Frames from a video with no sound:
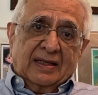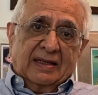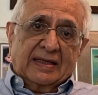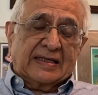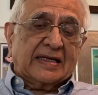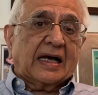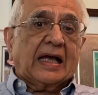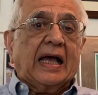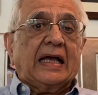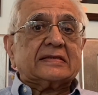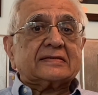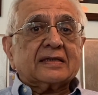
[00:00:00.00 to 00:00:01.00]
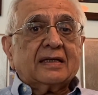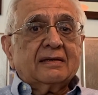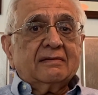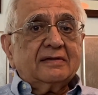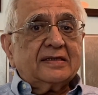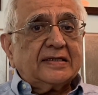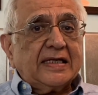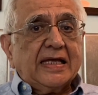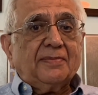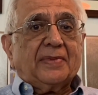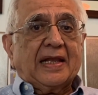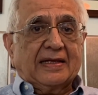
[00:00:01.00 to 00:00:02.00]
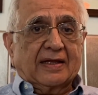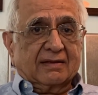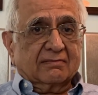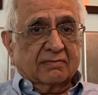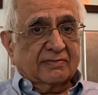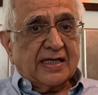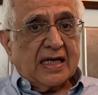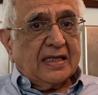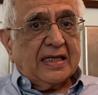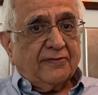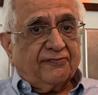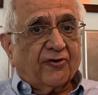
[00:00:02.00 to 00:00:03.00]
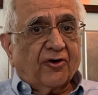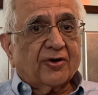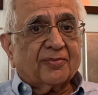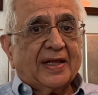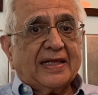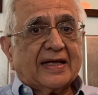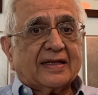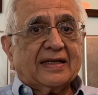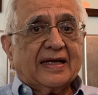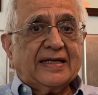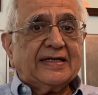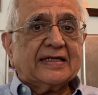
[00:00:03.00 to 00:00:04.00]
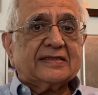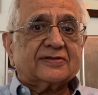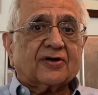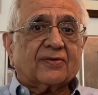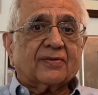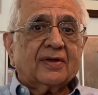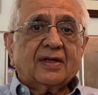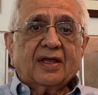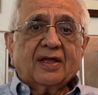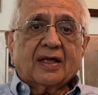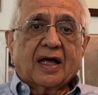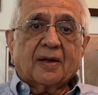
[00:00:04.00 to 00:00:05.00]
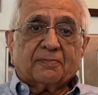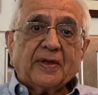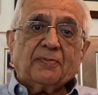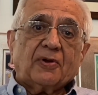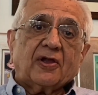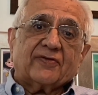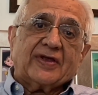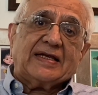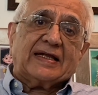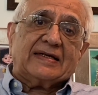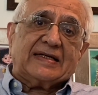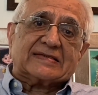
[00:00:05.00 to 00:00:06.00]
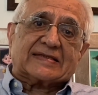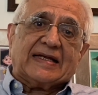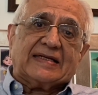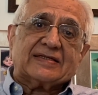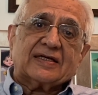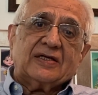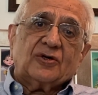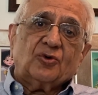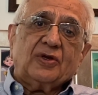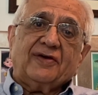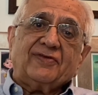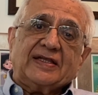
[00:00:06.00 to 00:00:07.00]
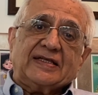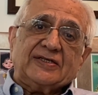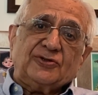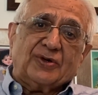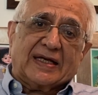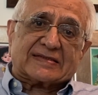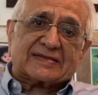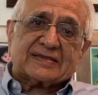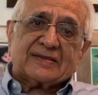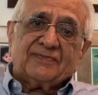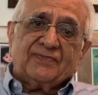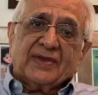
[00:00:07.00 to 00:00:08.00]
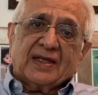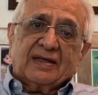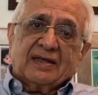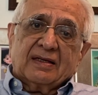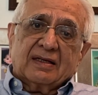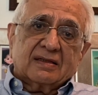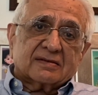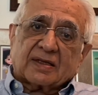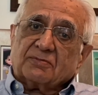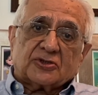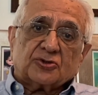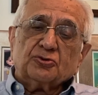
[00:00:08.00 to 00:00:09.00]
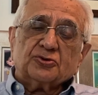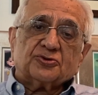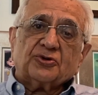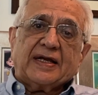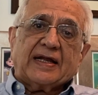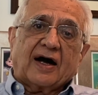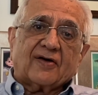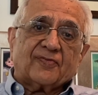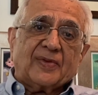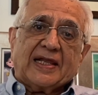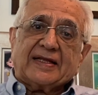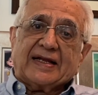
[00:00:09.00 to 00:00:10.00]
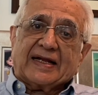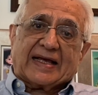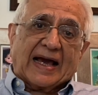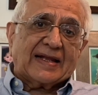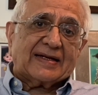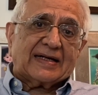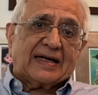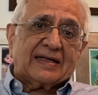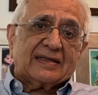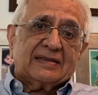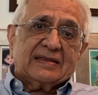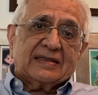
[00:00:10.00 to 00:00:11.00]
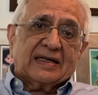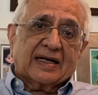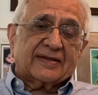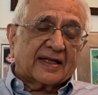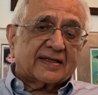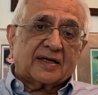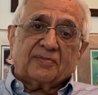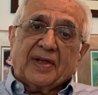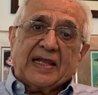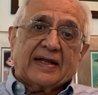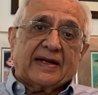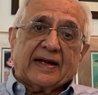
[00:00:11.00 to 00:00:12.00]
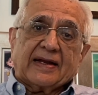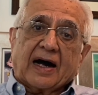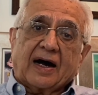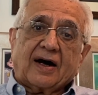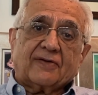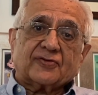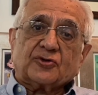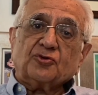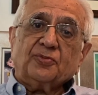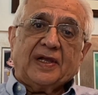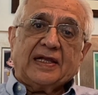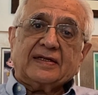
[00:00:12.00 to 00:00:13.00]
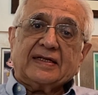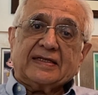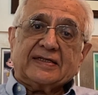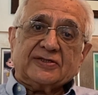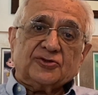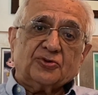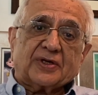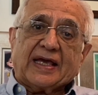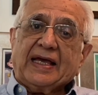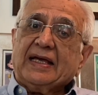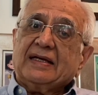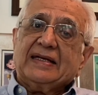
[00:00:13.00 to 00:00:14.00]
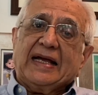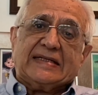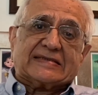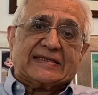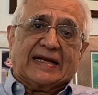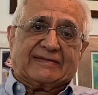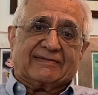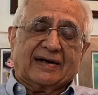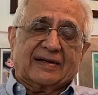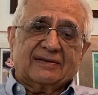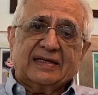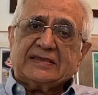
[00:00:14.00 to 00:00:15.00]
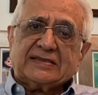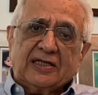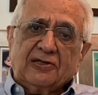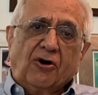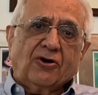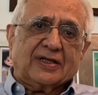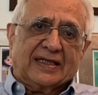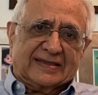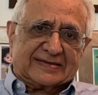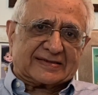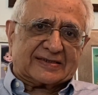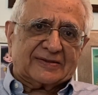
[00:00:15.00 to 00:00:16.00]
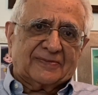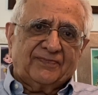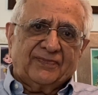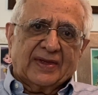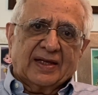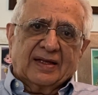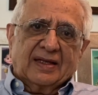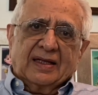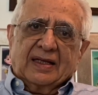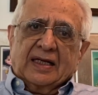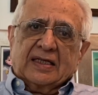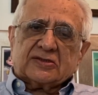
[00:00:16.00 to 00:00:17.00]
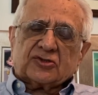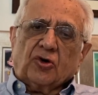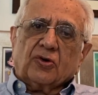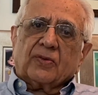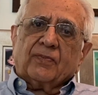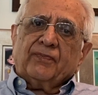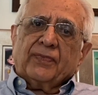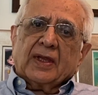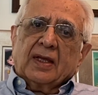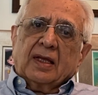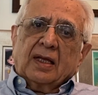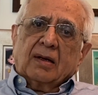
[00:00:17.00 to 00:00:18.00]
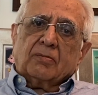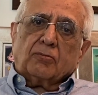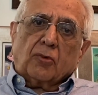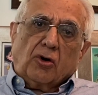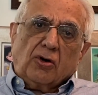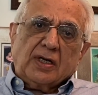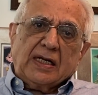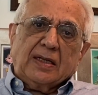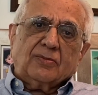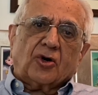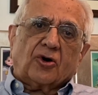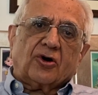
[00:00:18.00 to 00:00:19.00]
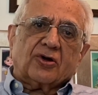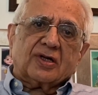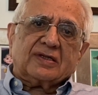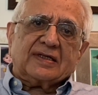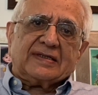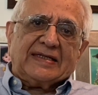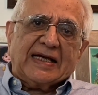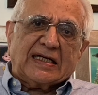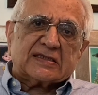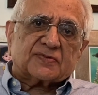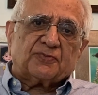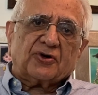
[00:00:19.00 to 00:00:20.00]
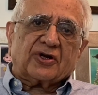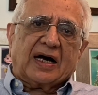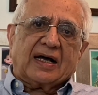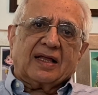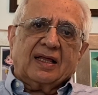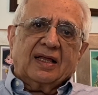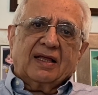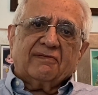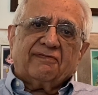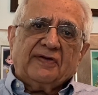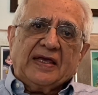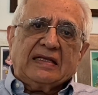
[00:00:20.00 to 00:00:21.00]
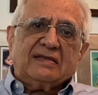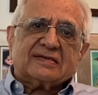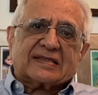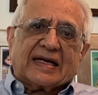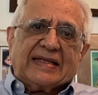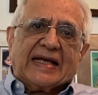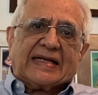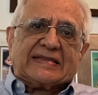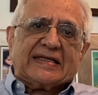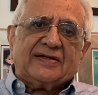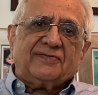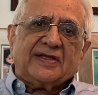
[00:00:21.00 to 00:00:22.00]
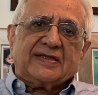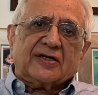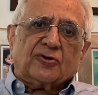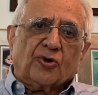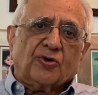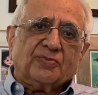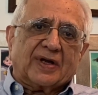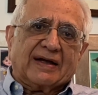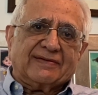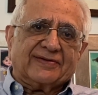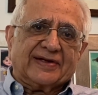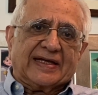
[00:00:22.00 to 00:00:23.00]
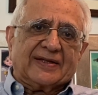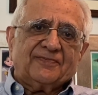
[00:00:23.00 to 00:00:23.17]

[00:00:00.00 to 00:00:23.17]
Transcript: India has 3 million, nearly 4 million Indians or people of Indian descent who live in the US. Some 2.5 million in Canada, another 1.5 million, 2 million in the UK, etc. It's a long list. So, more and more the diaspora feels connected with the home country.